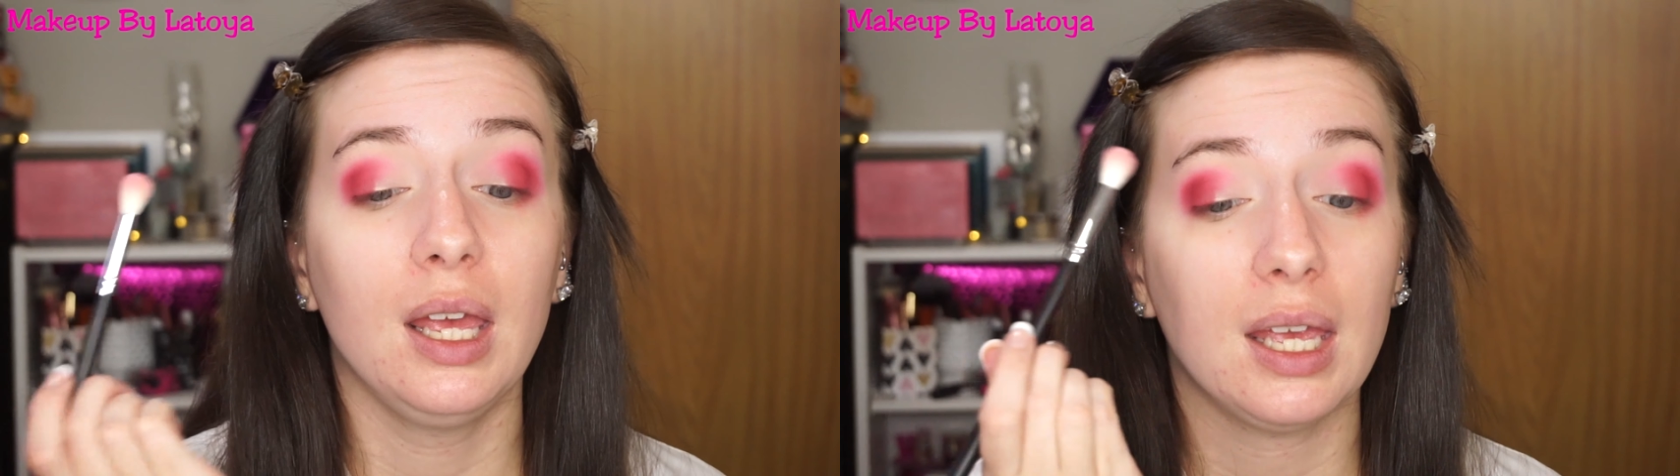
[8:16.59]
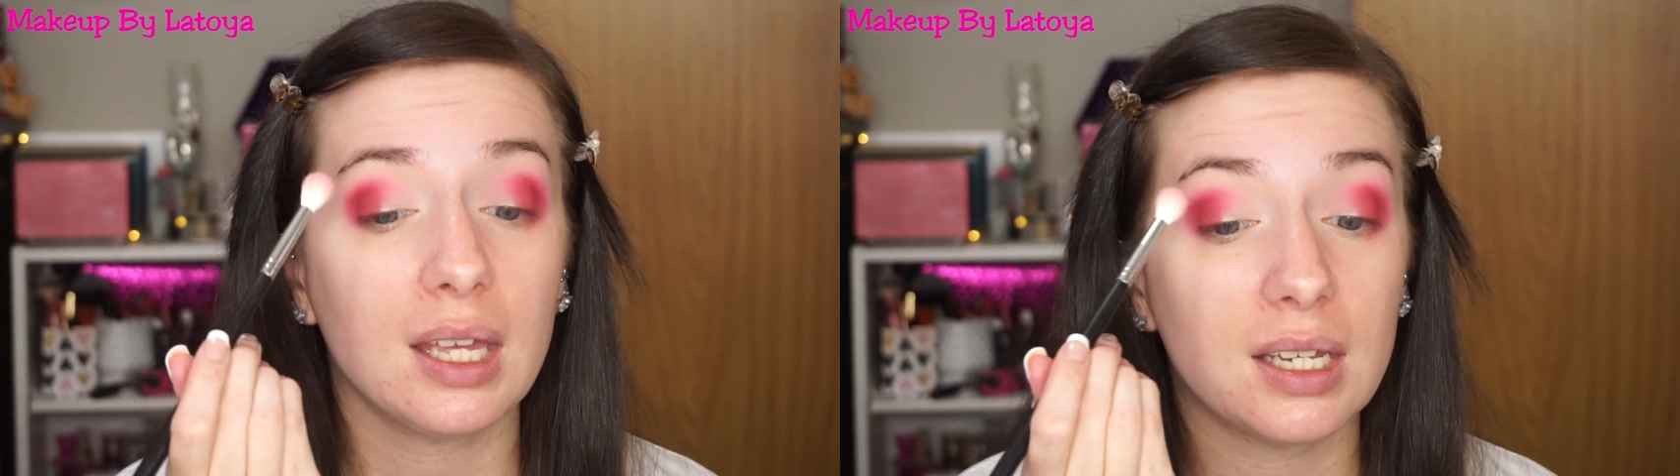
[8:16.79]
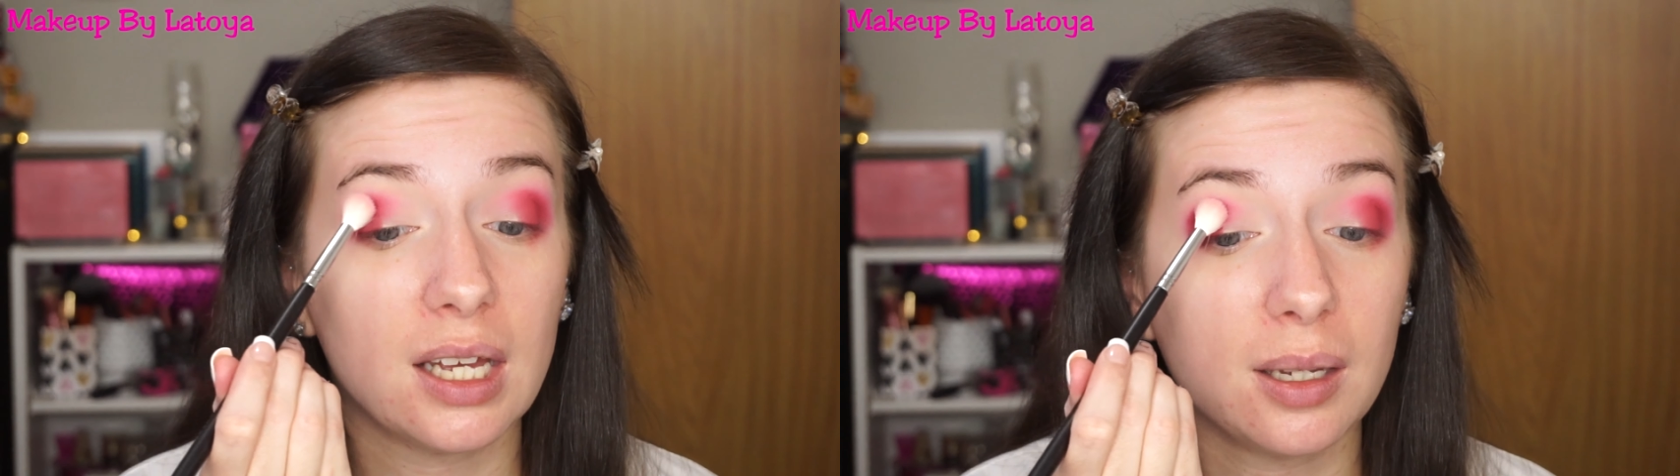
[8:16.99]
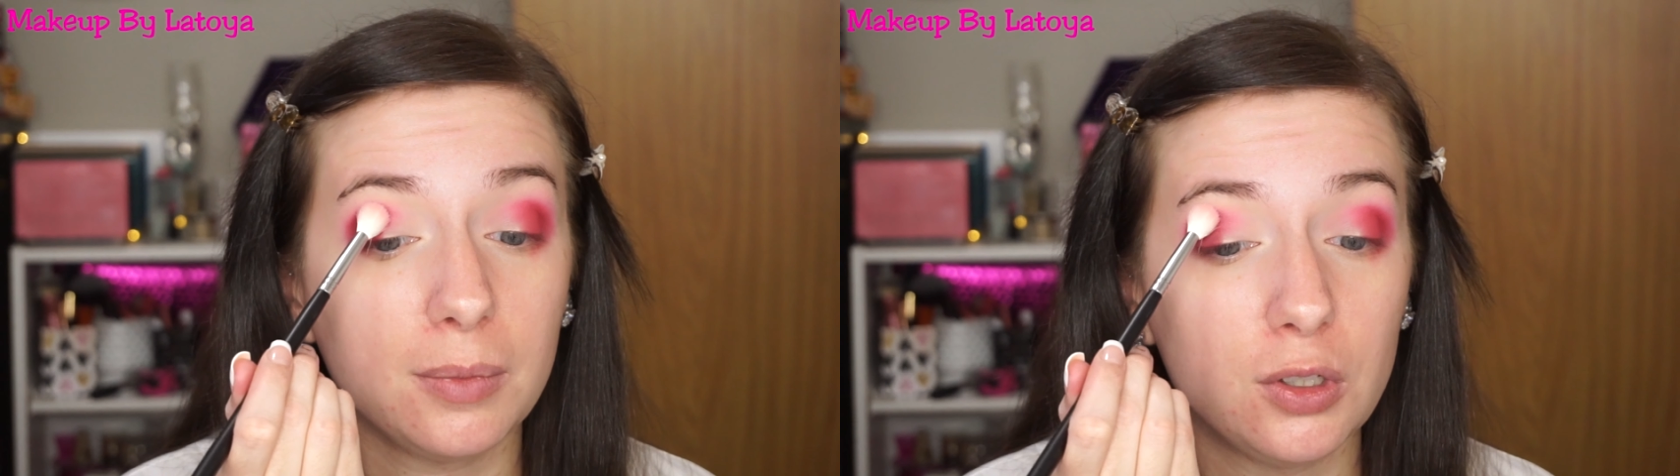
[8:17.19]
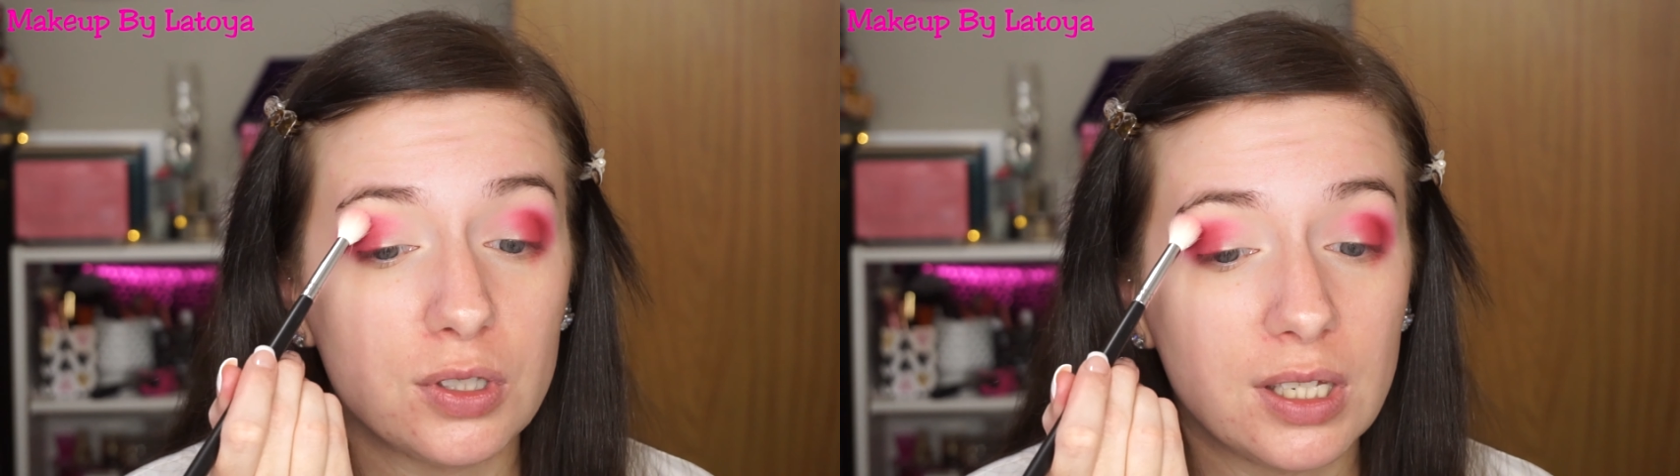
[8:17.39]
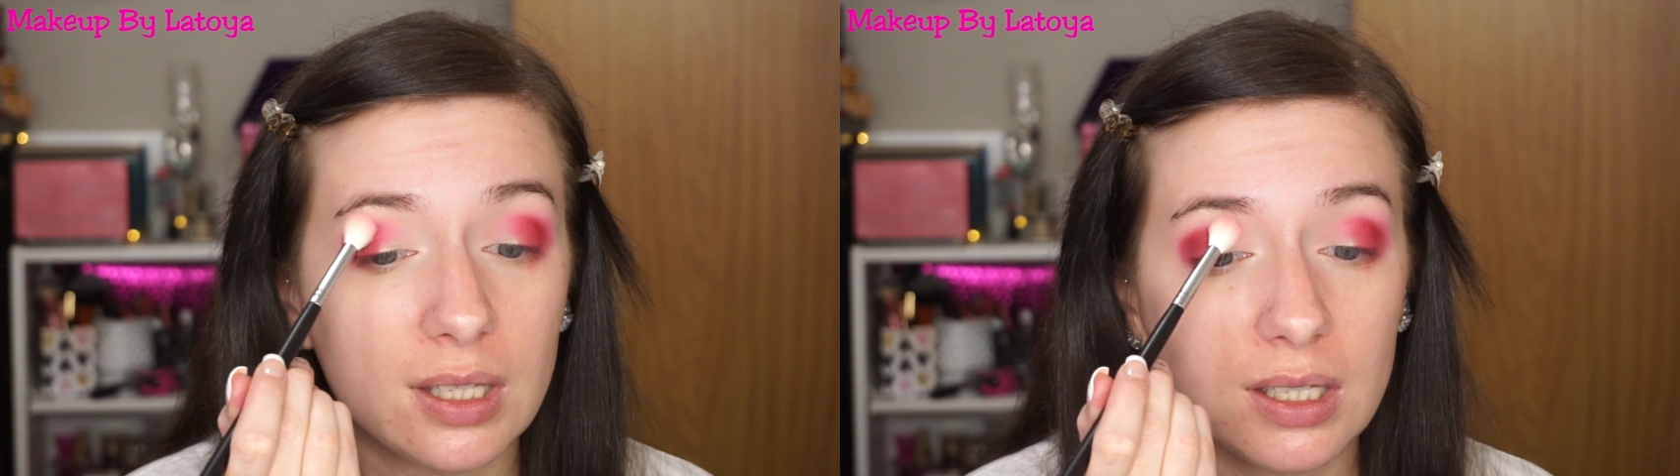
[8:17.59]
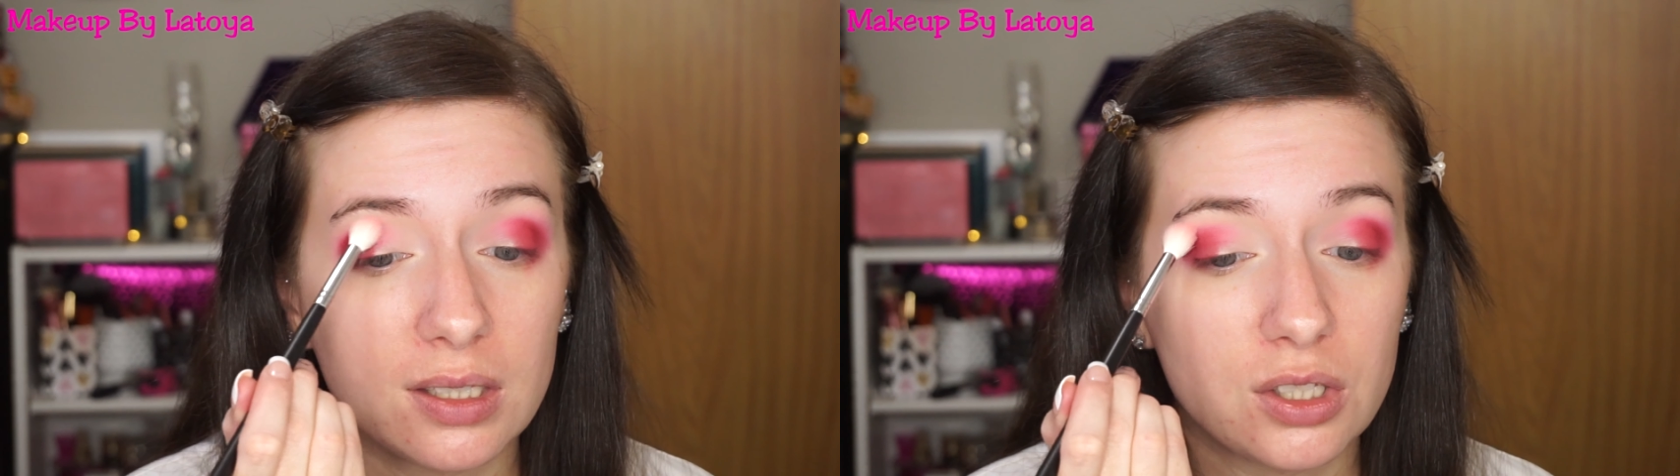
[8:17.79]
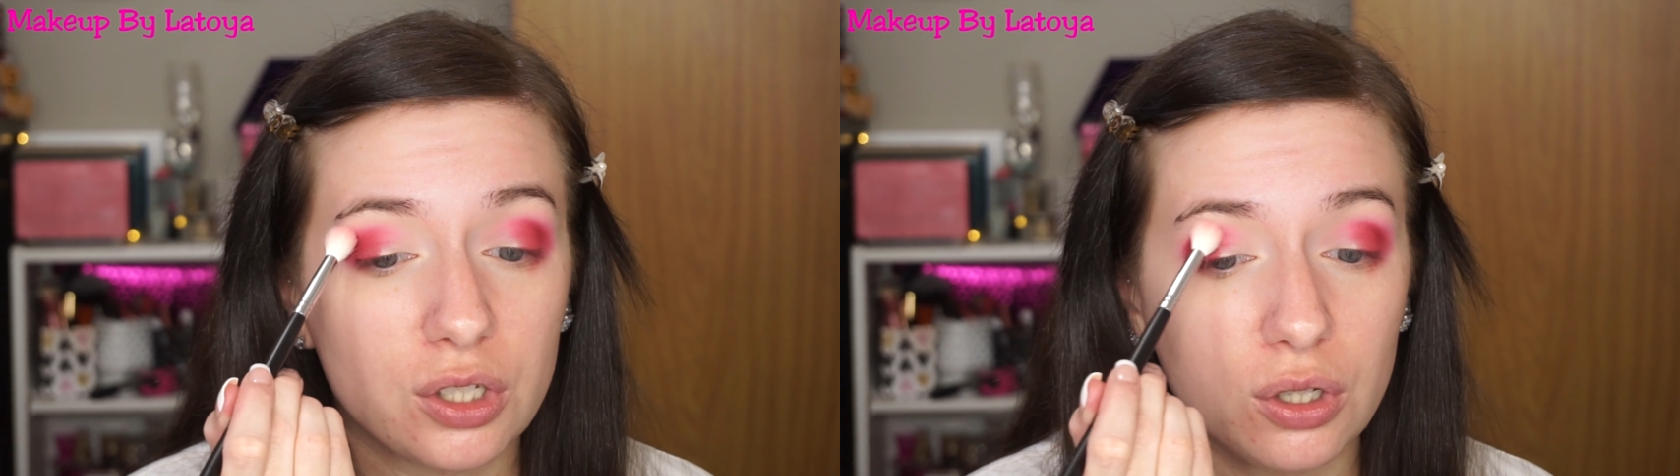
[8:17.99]
and I'm using
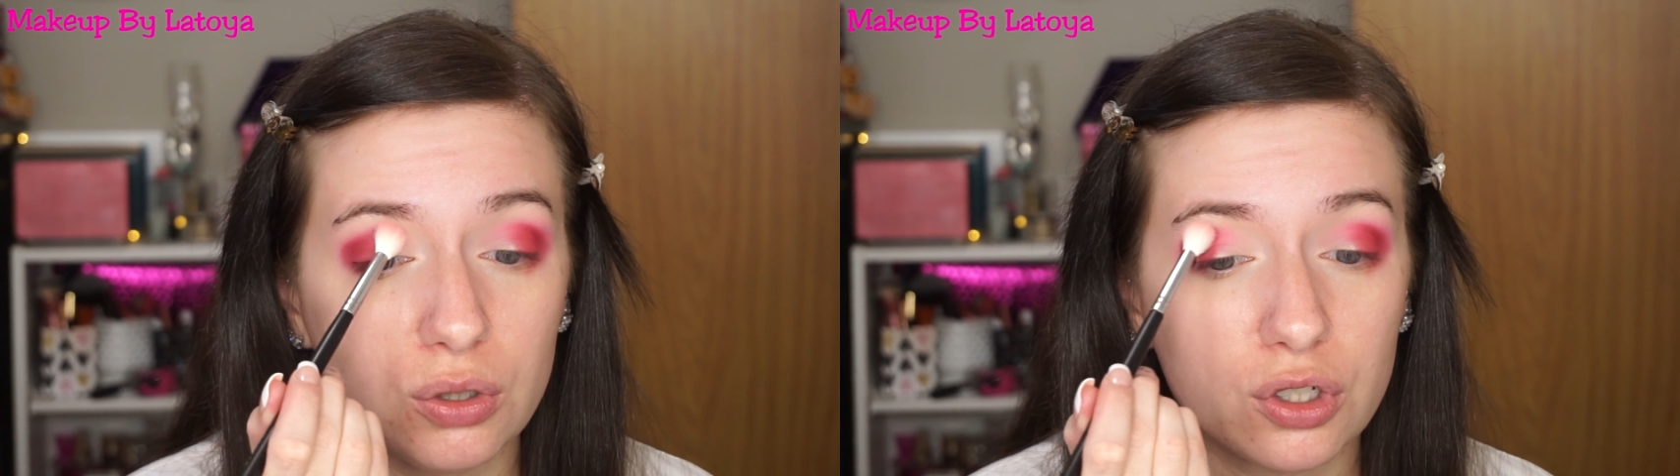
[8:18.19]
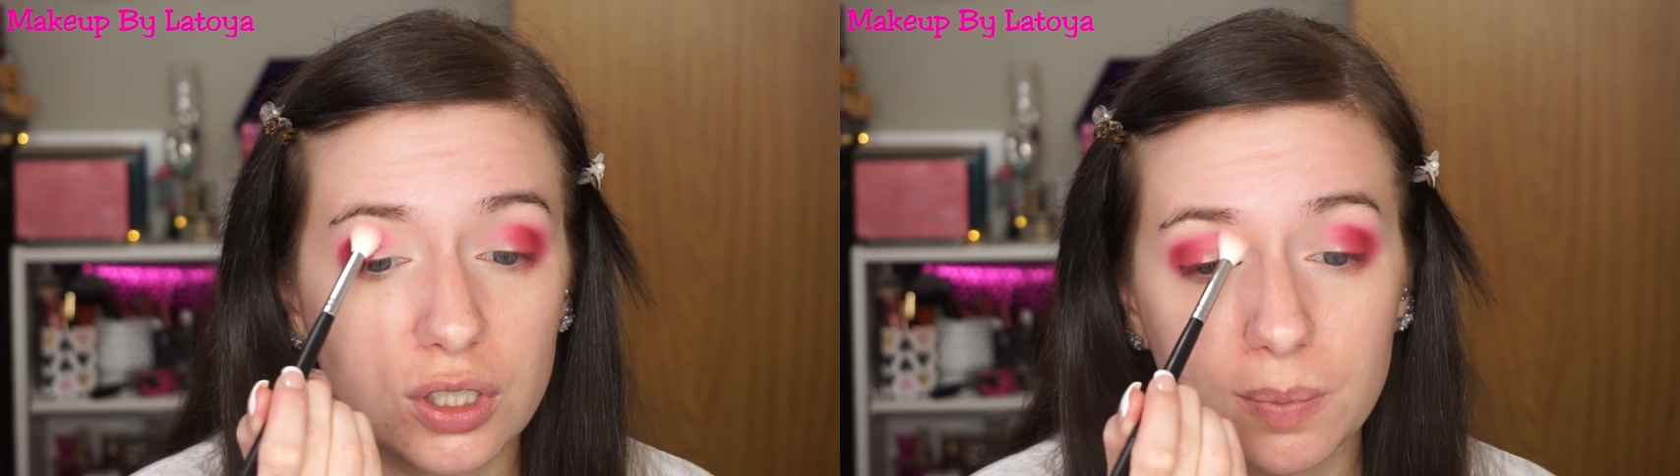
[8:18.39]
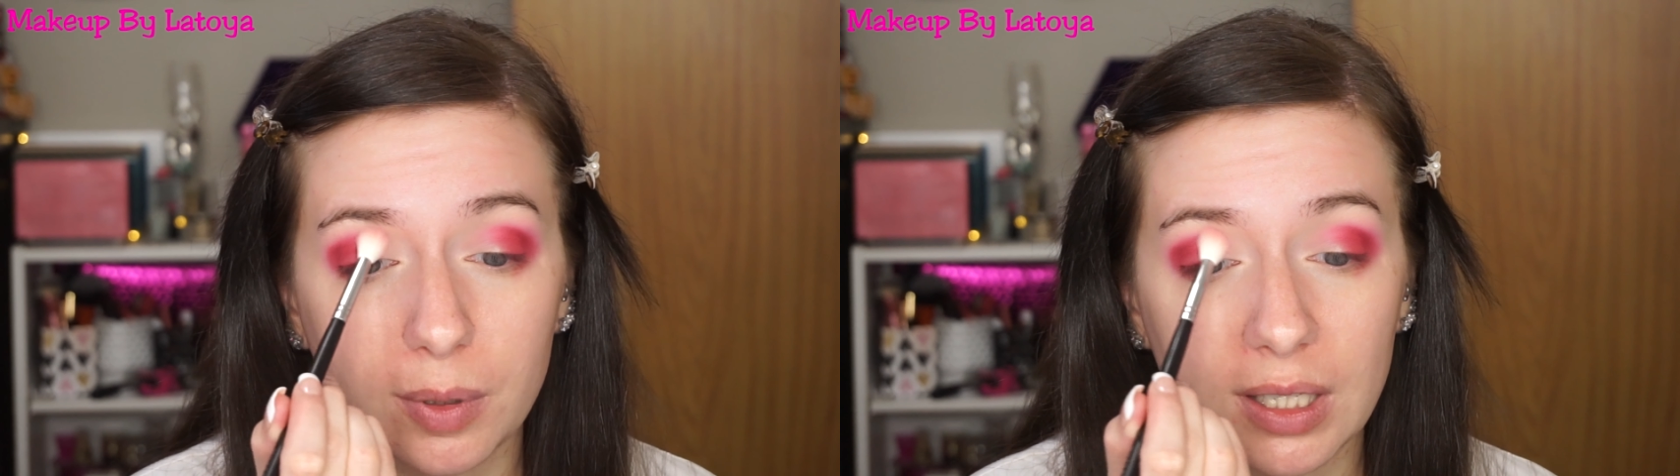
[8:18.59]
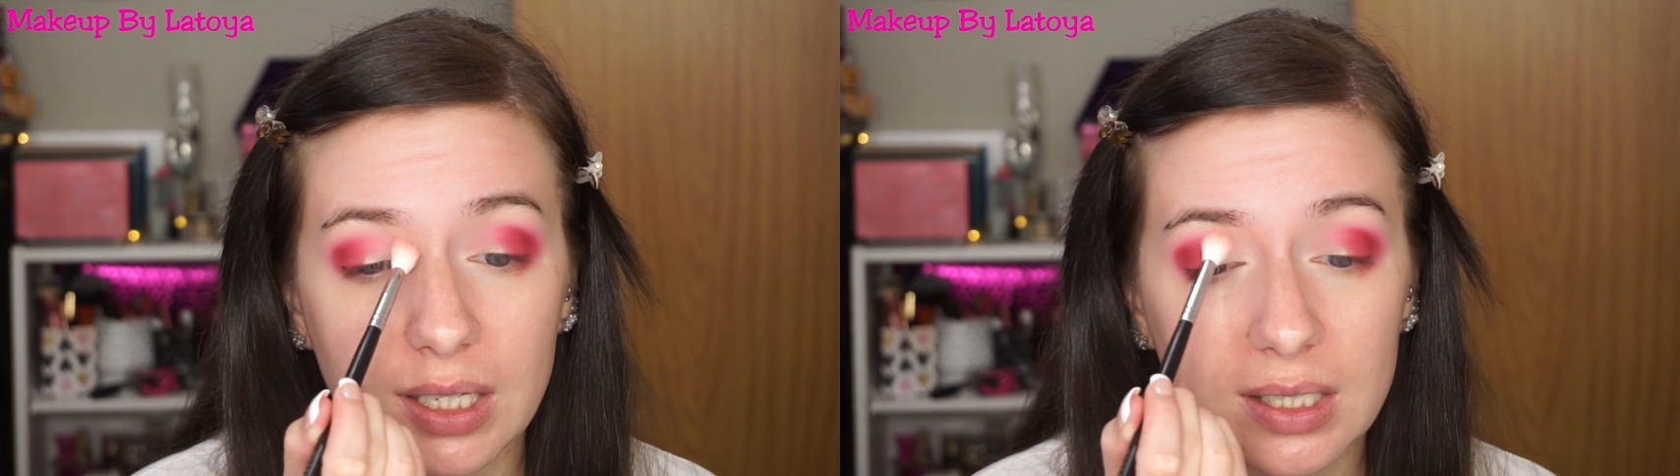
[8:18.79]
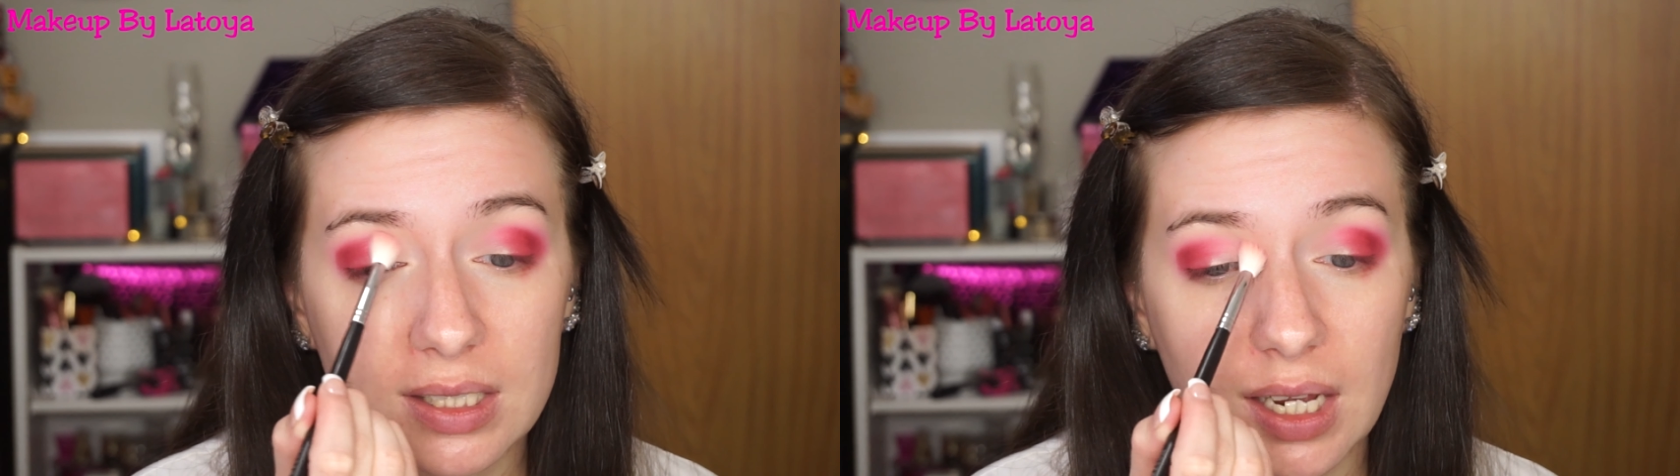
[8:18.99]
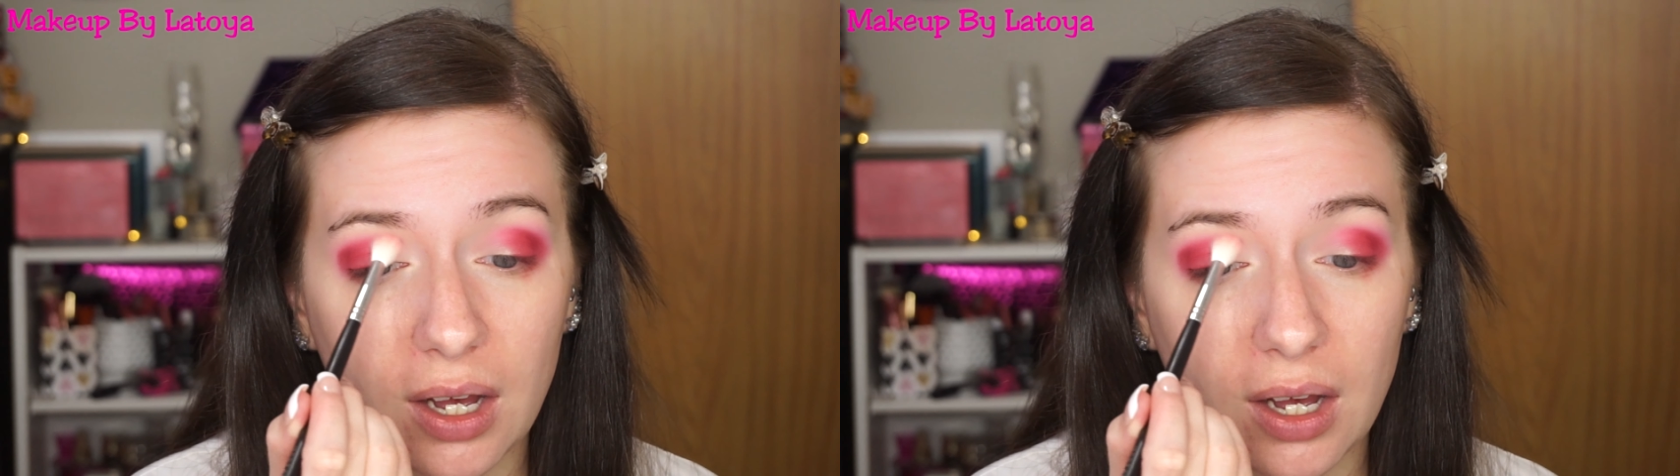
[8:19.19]
this to just blend